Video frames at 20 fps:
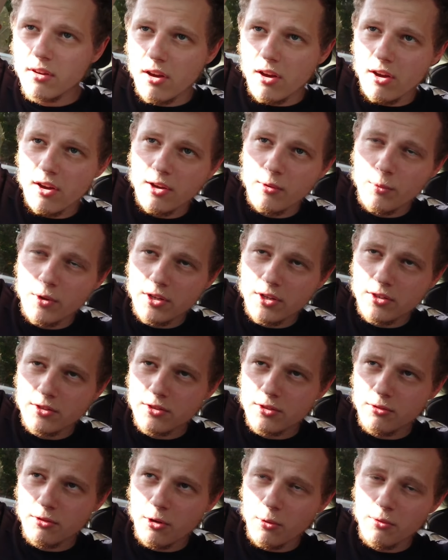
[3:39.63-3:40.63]
I went
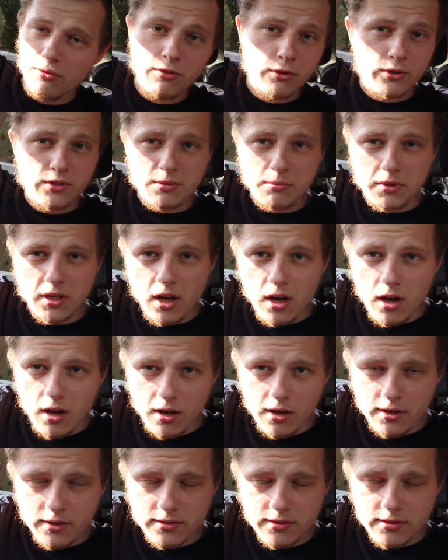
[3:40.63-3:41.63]
to go and view some
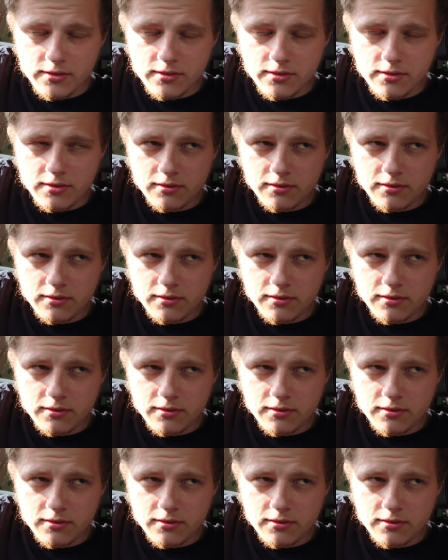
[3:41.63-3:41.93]
cars.